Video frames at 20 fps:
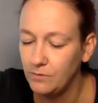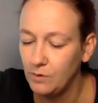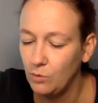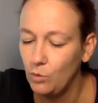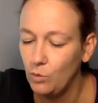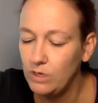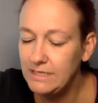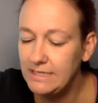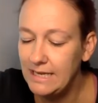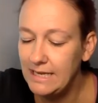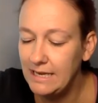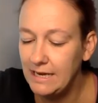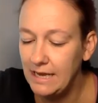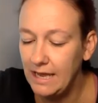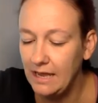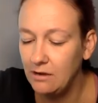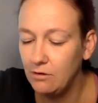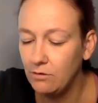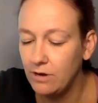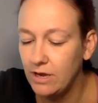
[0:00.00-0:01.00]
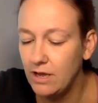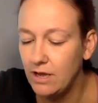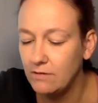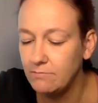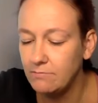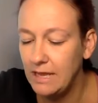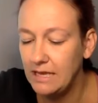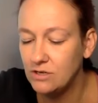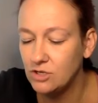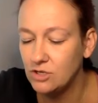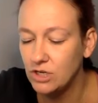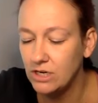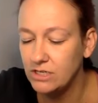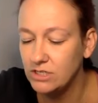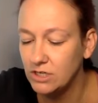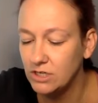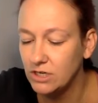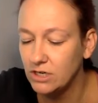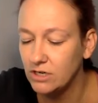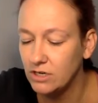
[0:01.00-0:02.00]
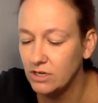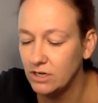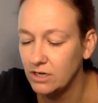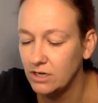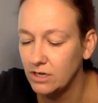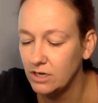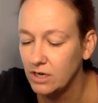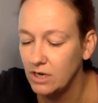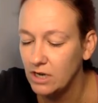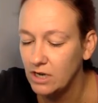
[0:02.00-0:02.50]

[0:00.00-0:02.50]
One day, an angry young man tried to hurt her.